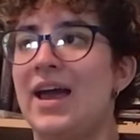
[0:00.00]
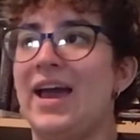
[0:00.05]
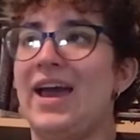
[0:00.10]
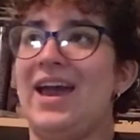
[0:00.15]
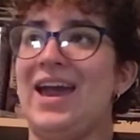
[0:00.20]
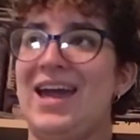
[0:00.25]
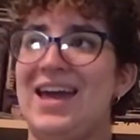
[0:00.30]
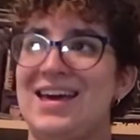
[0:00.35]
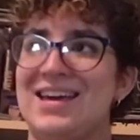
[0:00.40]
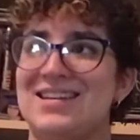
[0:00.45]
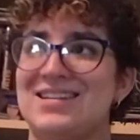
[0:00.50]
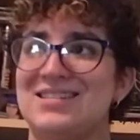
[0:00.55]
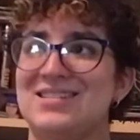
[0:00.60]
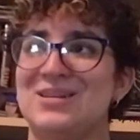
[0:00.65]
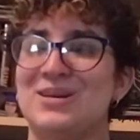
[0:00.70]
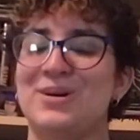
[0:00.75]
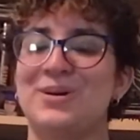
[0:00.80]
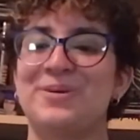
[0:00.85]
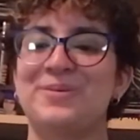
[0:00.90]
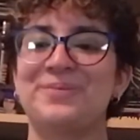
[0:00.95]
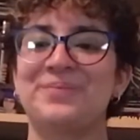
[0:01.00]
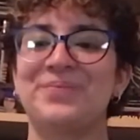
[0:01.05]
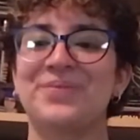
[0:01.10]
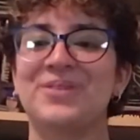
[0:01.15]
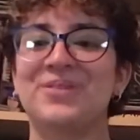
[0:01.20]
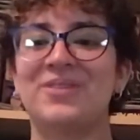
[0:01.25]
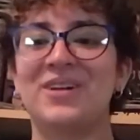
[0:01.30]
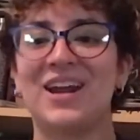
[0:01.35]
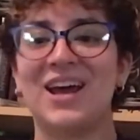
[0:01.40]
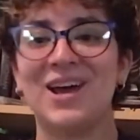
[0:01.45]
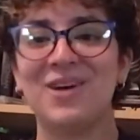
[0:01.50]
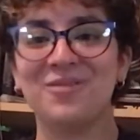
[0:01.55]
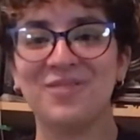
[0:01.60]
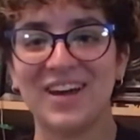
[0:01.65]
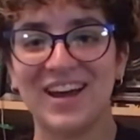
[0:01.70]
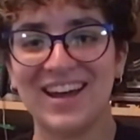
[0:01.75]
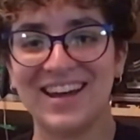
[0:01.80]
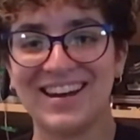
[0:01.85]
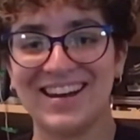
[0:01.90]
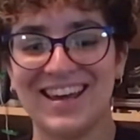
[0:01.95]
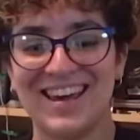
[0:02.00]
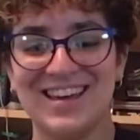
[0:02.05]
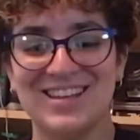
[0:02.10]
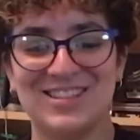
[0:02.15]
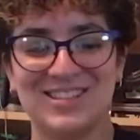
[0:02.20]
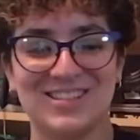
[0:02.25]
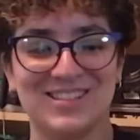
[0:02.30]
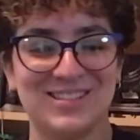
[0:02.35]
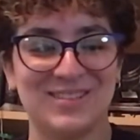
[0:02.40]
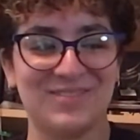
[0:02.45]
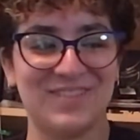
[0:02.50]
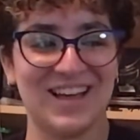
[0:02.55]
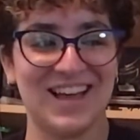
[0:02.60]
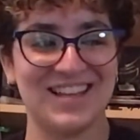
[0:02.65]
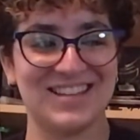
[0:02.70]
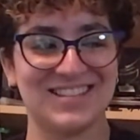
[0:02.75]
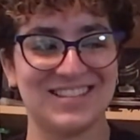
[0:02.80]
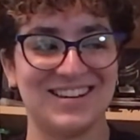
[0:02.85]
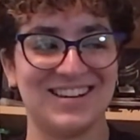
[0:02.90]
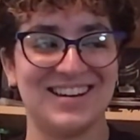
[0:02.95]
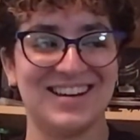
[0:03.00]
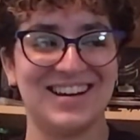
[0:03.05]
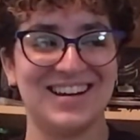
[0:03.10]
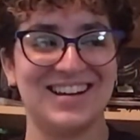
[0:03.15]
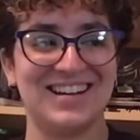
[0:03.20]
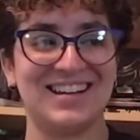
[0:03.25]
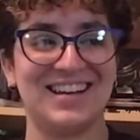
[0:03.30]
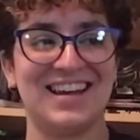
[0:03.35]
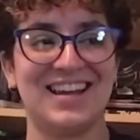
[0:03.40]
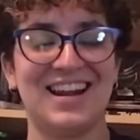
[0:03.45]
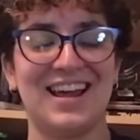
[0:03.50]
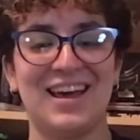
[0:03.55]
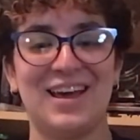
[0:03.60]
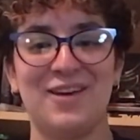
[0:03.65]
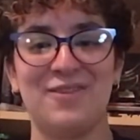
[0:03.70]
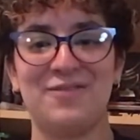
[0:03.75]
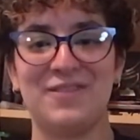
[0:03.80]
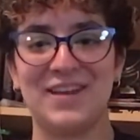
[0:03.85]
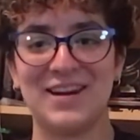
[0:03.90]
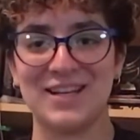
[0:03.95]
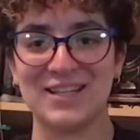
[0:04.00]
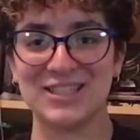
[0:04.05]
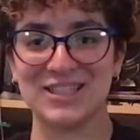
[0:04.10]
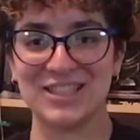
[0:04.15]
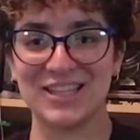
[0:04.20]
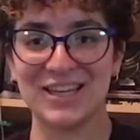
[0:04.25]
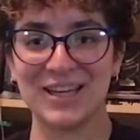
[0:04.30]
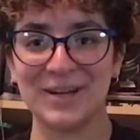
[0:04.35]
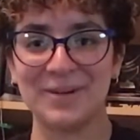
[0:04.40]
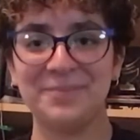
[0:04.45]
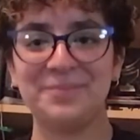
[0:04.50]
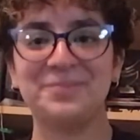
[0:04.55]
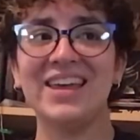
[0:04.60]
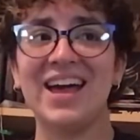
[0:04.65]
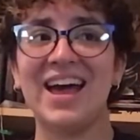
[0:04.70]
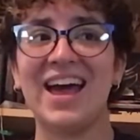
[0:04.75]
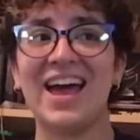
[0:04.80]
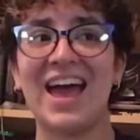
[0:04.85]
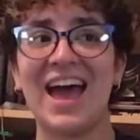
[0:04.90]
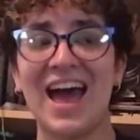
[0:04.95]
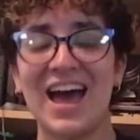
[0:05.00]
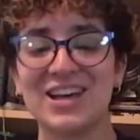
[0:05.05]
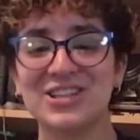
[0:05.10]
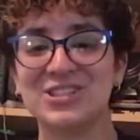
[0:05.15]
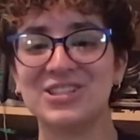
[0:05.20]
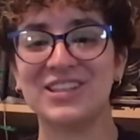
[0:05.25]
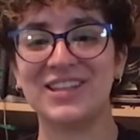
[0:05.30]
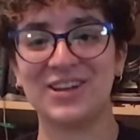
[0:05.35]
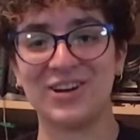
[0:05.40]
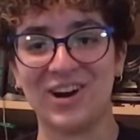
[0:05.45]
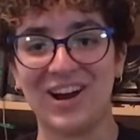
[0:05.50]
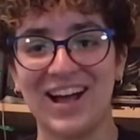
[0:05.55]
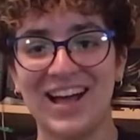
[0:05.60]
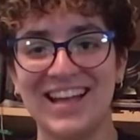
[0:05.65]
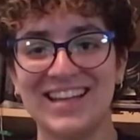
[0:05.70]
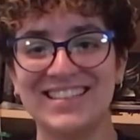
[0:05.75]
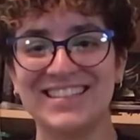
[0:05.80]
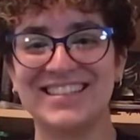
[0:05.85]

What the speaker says: And when I read Agent of Asgard and I finished it, I actually cried.